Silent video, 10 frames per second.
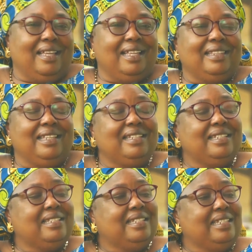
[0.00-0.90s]
And then
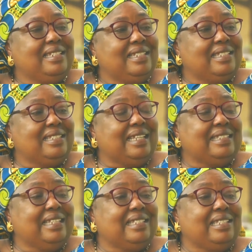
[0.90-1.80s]
this lady
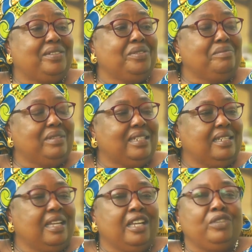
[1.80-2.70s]
started screaming.
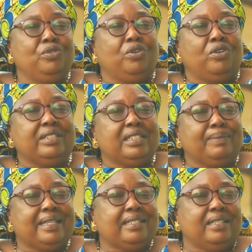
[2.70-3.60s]
You call this
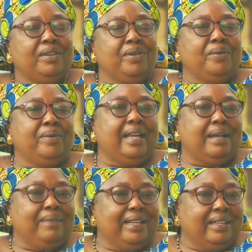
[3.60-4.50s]
person, where
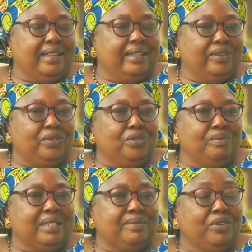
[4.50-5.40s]
are my
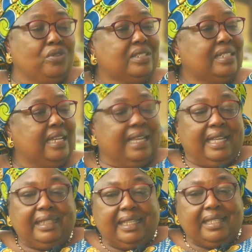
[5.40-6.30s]
documents? Because
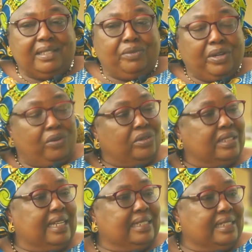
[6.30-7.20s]
there's
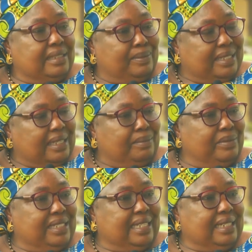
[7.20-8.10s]
records that it's been
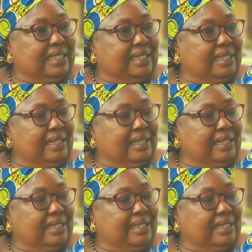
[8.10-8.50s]
submitted.